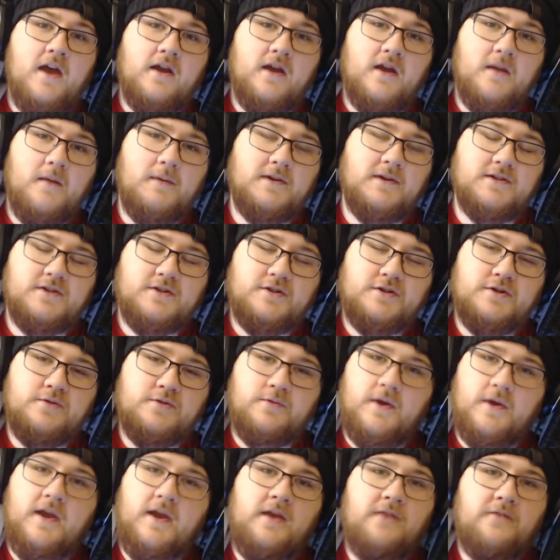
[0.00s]
coming
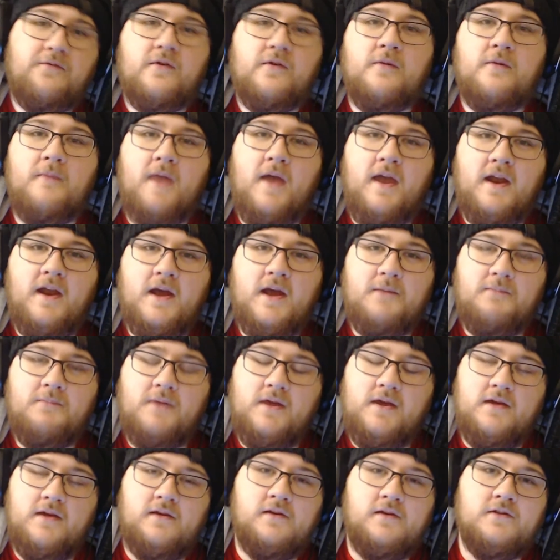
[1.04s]
straight from
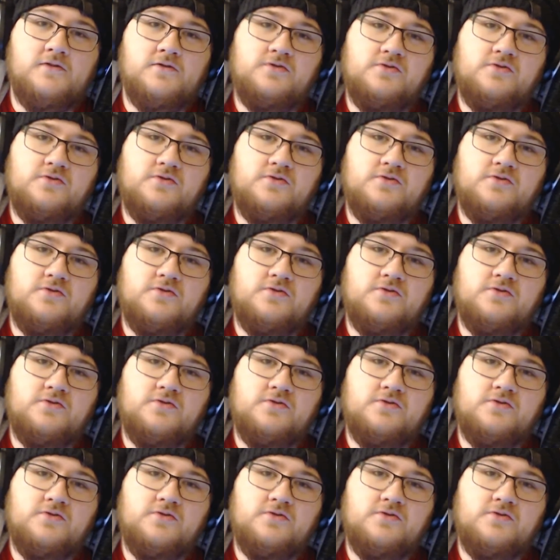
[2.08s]
NiP.